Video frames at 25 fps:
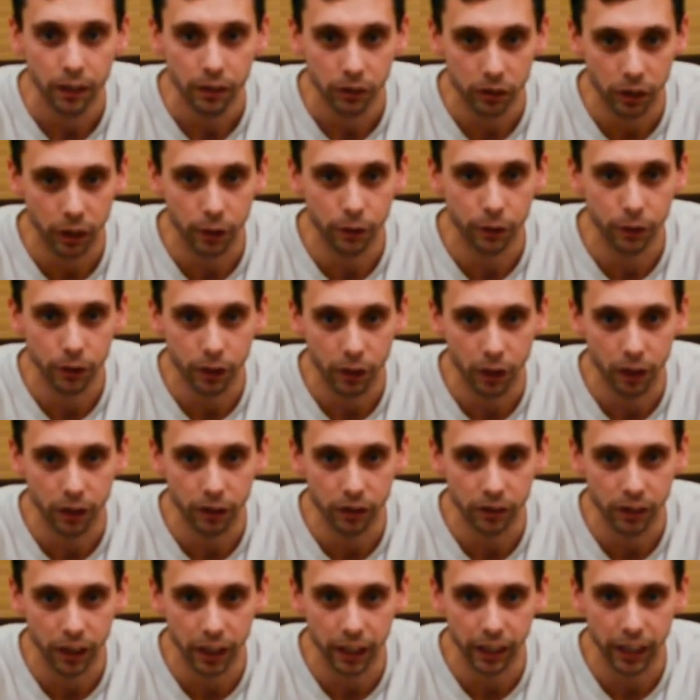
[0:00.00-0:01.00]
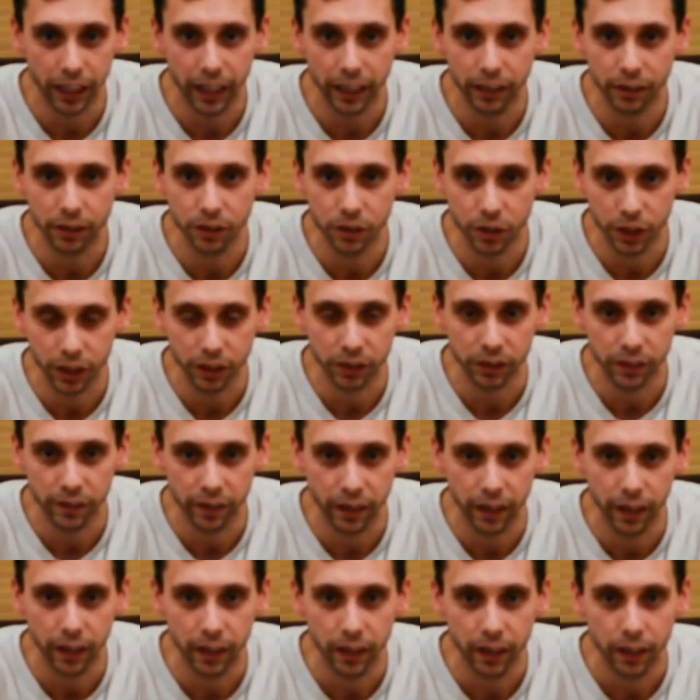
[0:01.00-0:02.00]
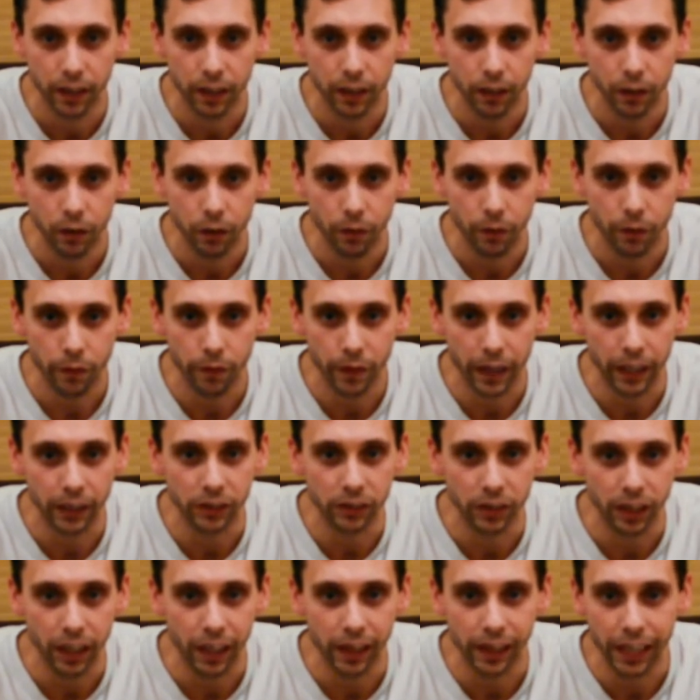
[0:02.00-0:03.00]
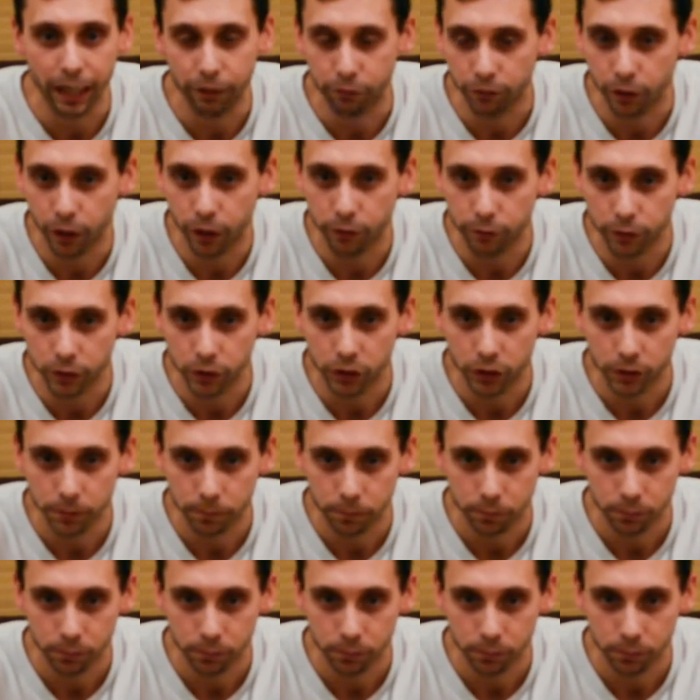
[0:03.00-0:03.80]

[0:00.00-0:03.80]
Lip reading: So you kind of start getting the gist that there's leftovers.